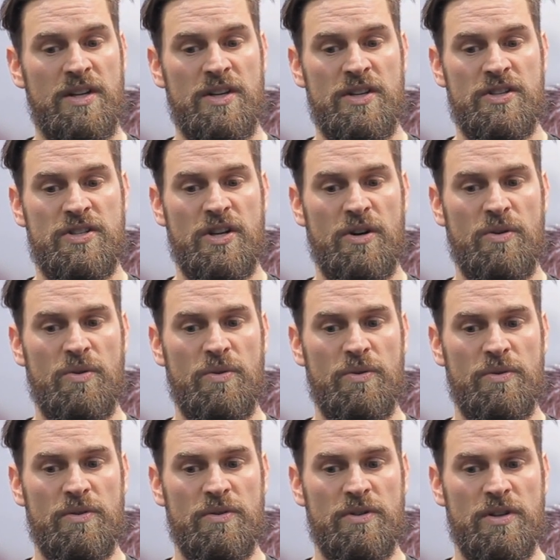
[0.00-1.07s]

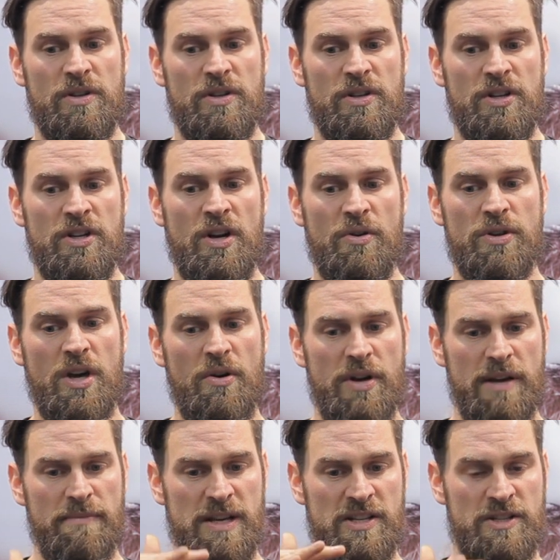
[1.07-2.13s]
So,
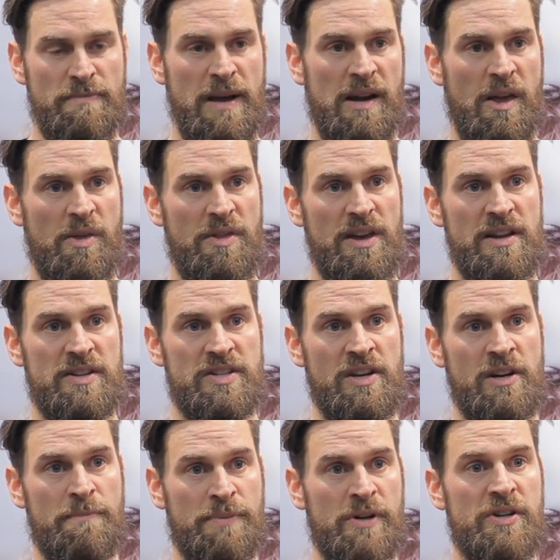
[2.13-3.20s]
yoga means many things.
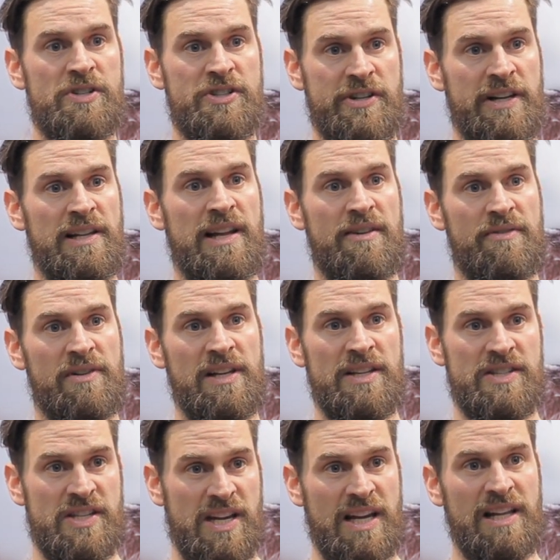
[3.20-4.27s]
On a personal level,
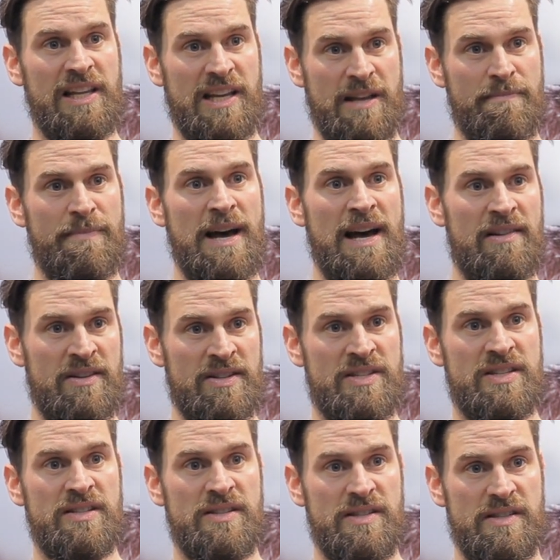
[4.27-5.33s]
it's healing
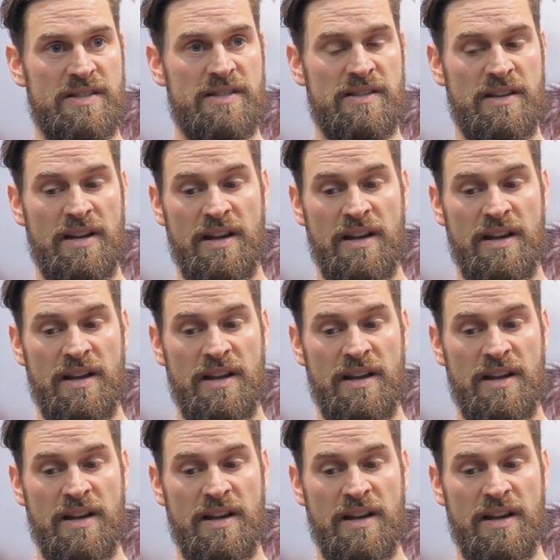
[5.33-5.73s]
imbalances.